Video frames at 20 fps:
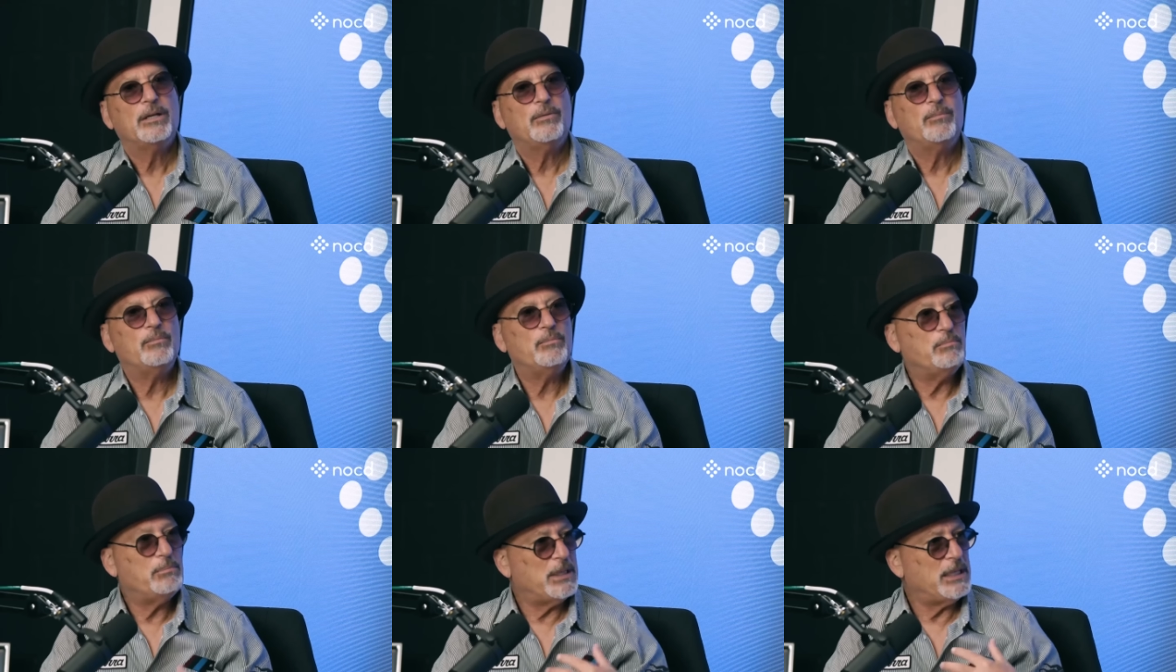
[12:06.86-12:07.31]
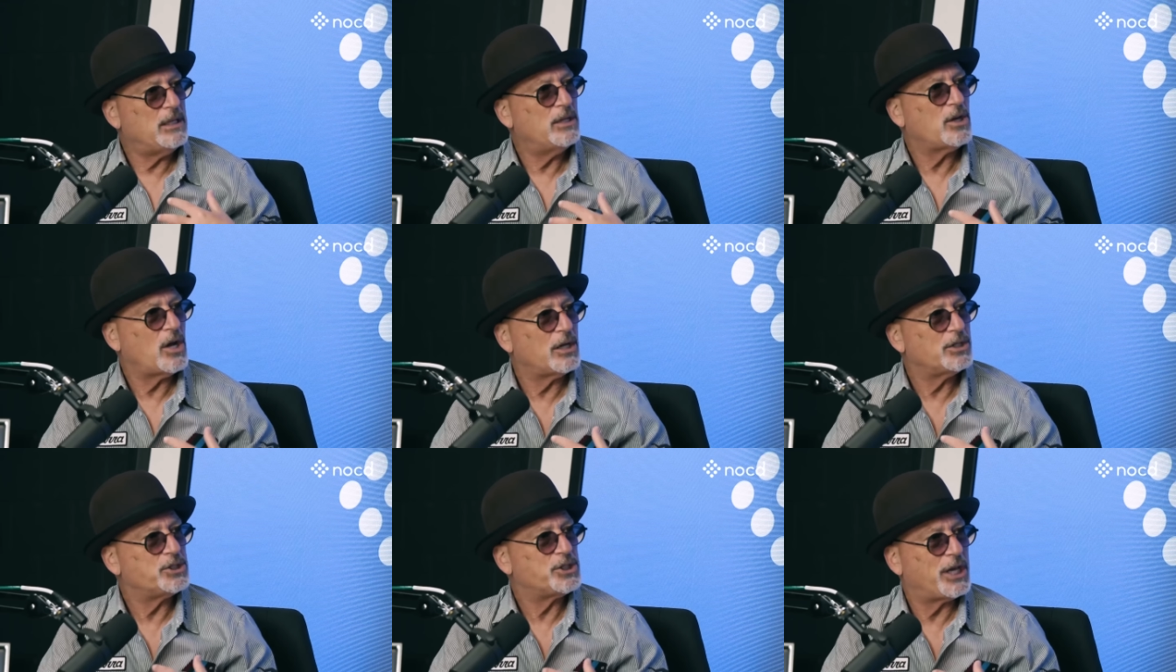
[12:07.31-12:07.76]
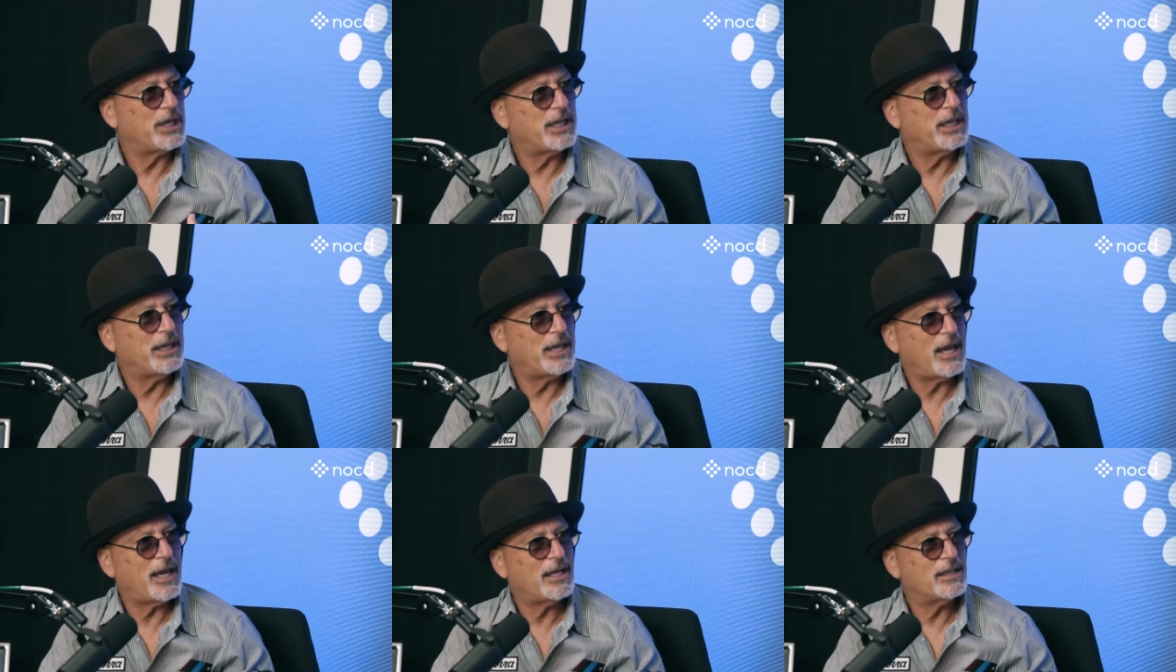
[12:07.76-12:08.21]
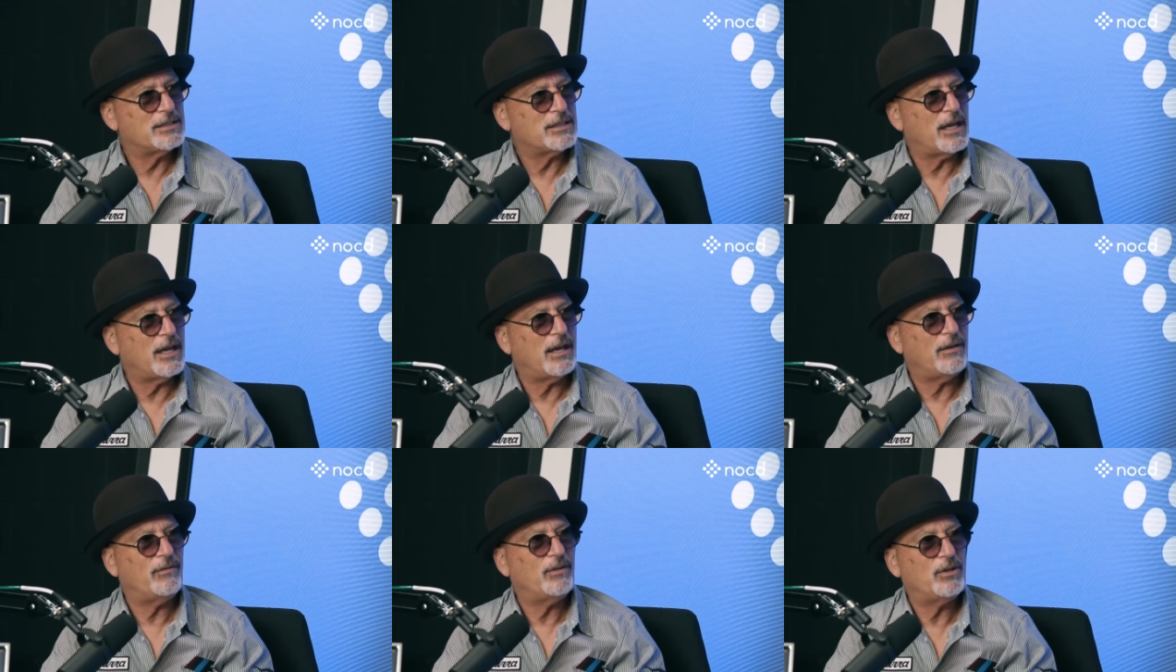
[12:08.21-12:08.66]
me not shaking hands,
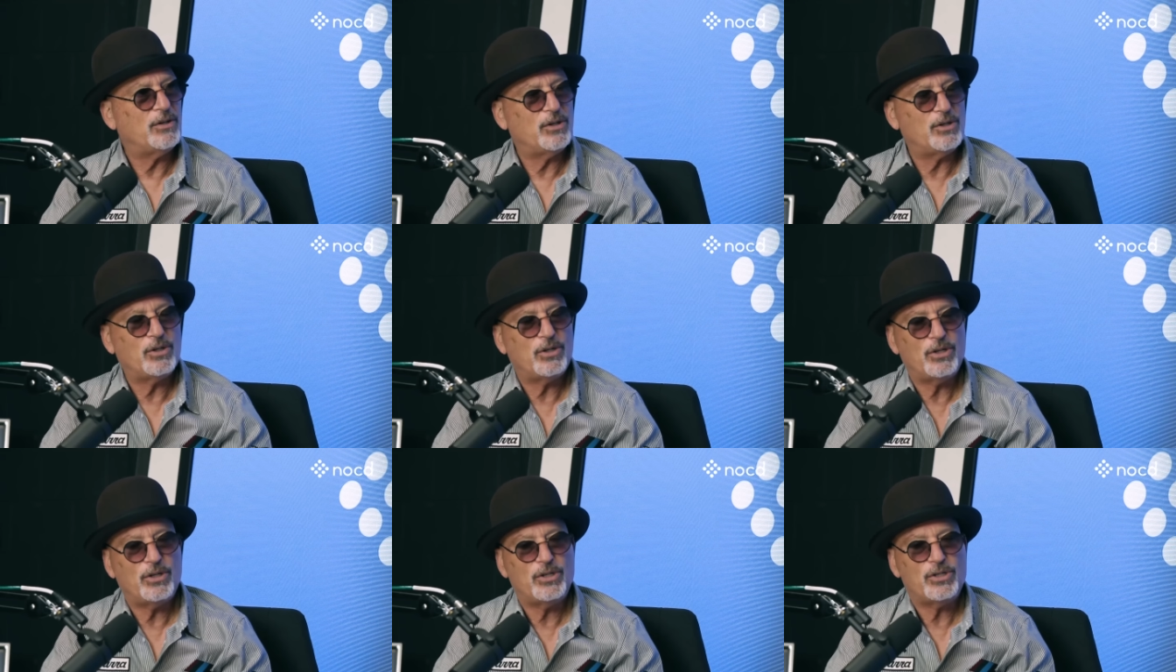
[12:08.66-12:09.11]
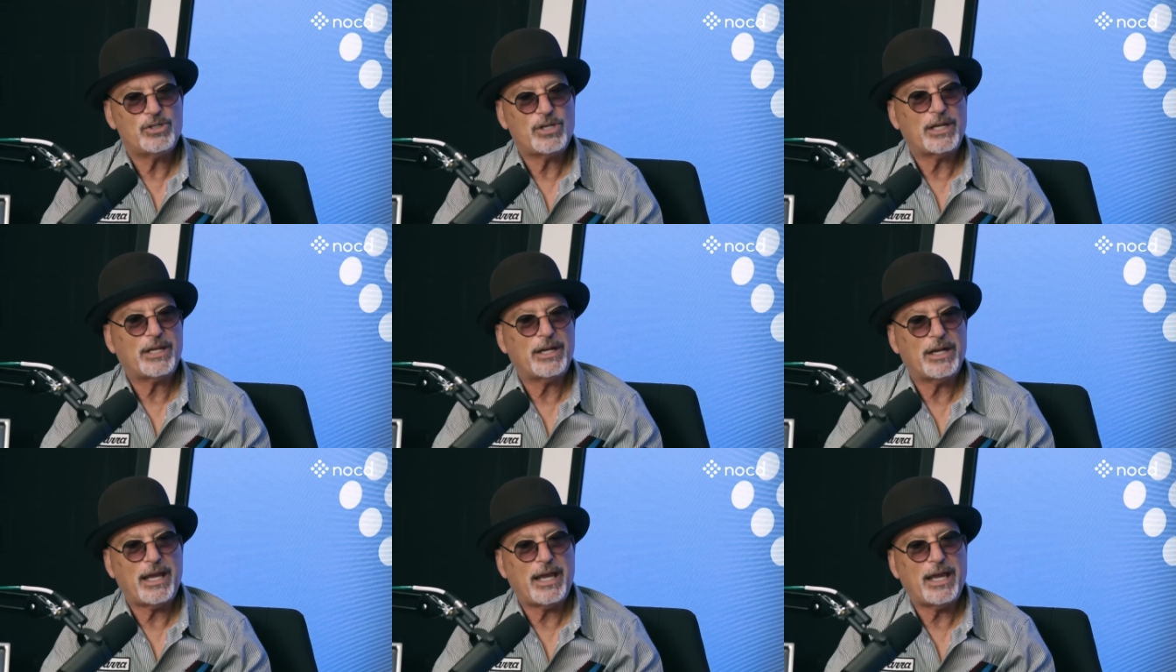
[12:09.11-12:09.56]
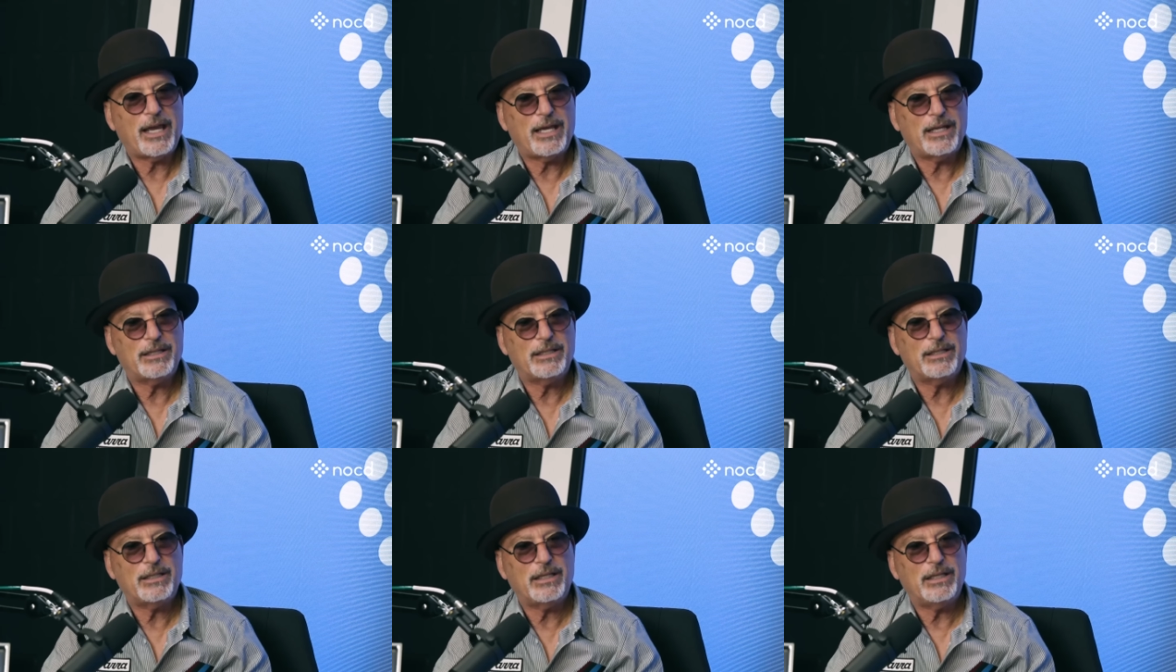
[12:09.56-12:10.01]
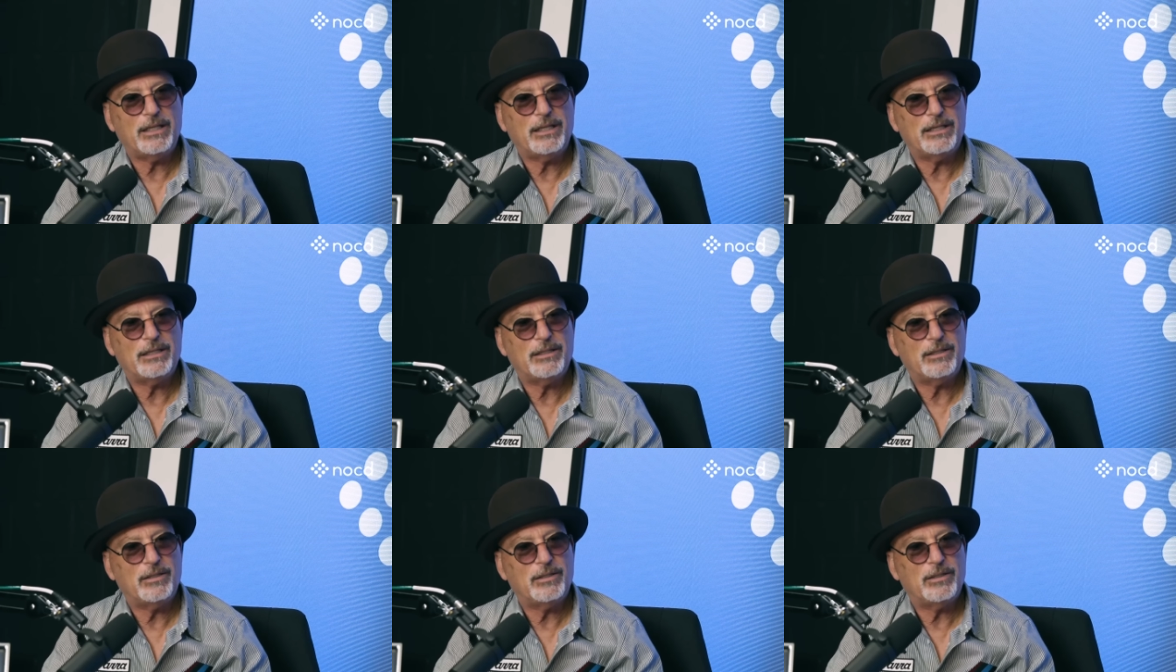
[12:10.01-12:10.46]
I haven't shaken a hand
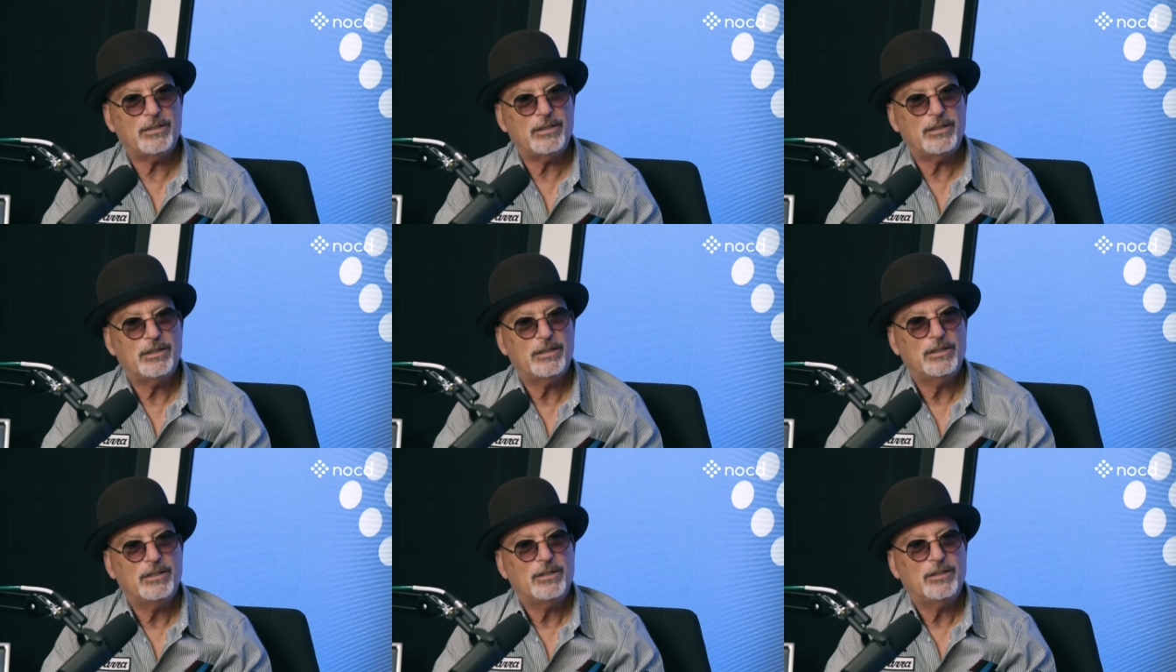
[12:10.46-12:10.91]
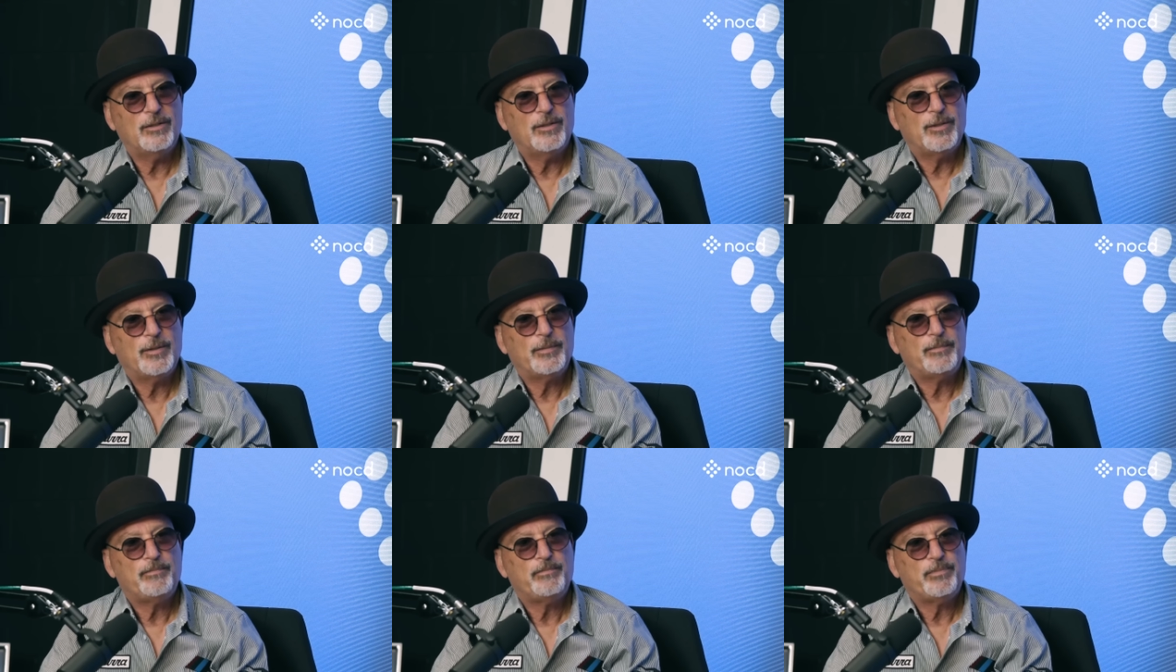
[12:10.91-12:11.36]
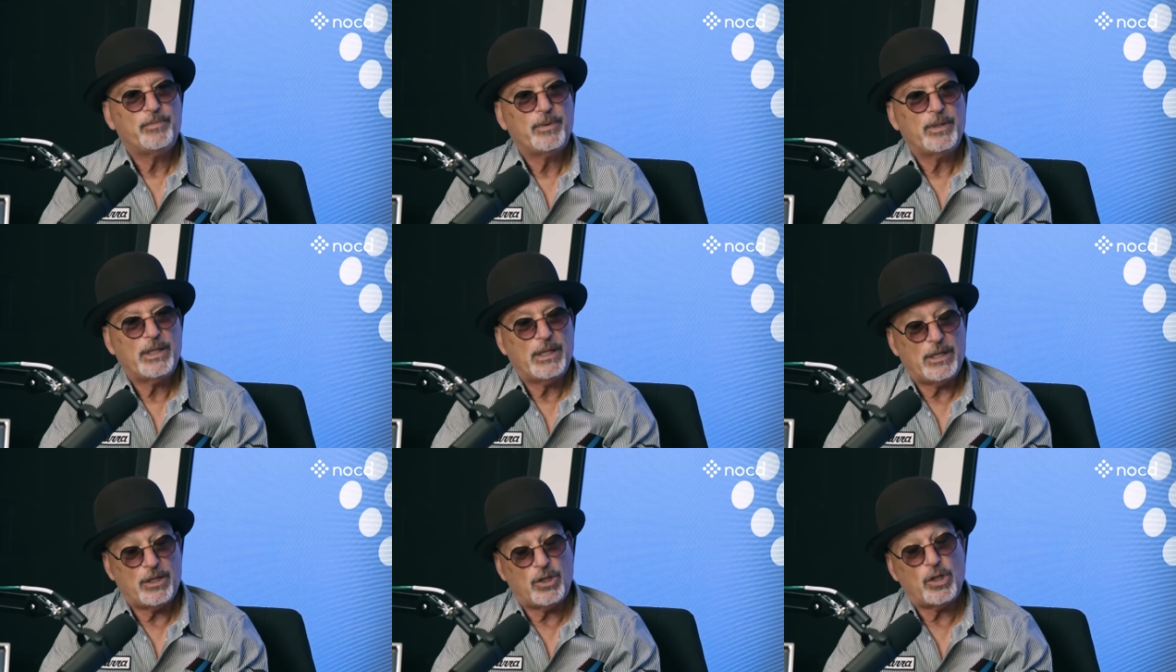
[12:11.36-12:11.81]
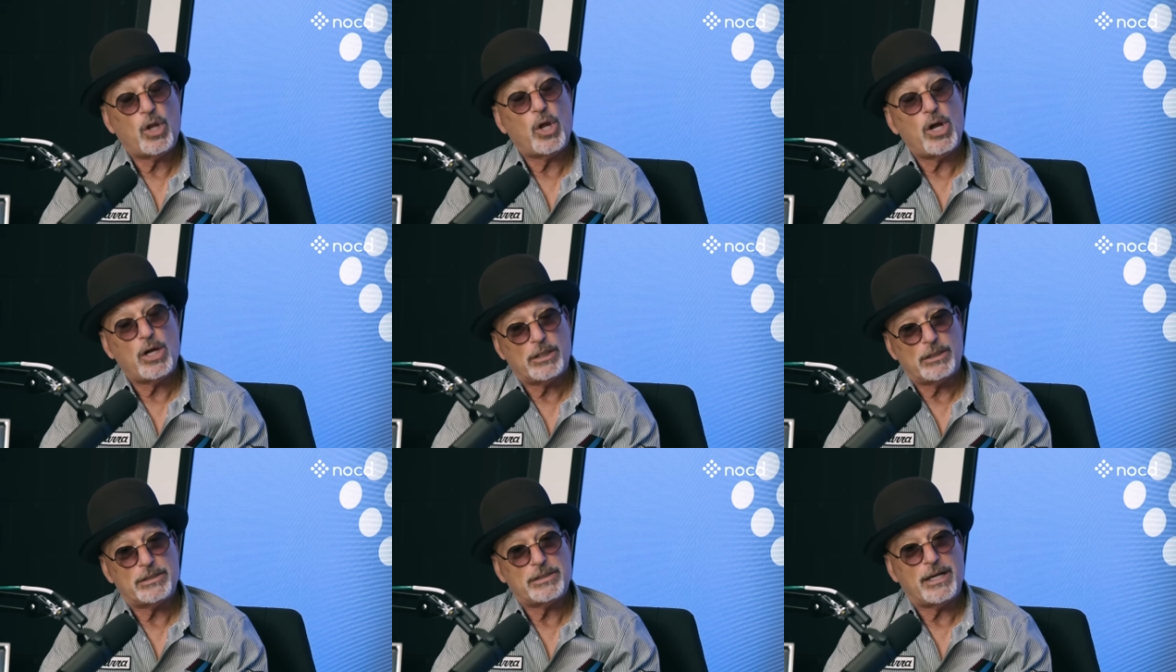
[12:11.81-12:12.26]
in in a
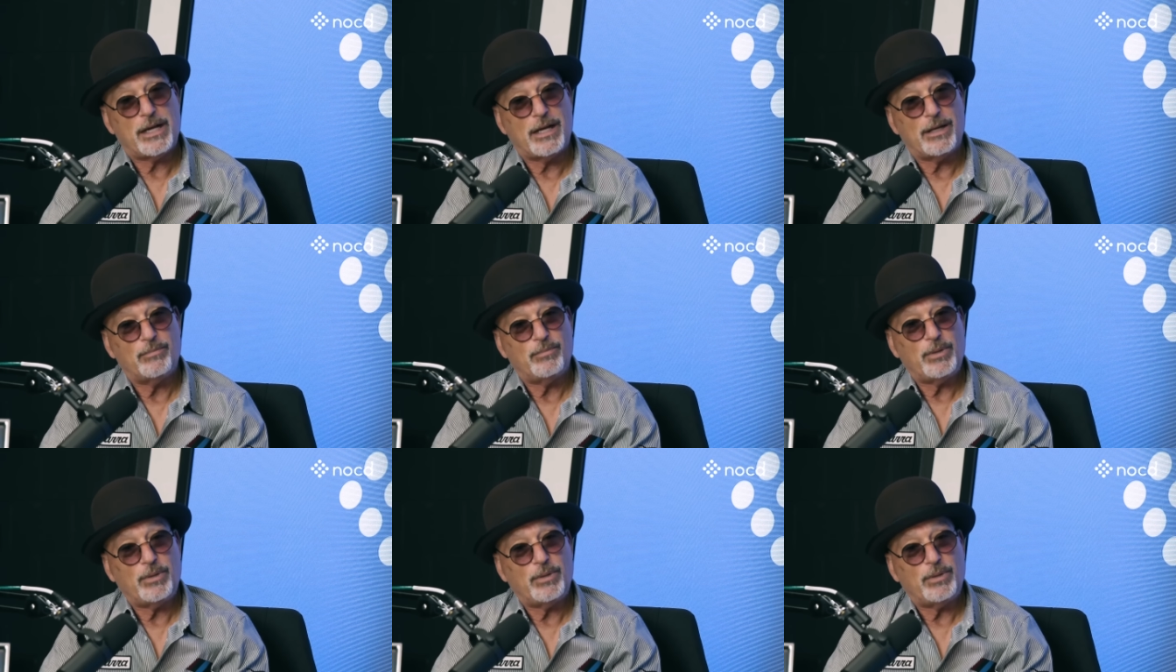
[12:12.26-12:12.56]
long time.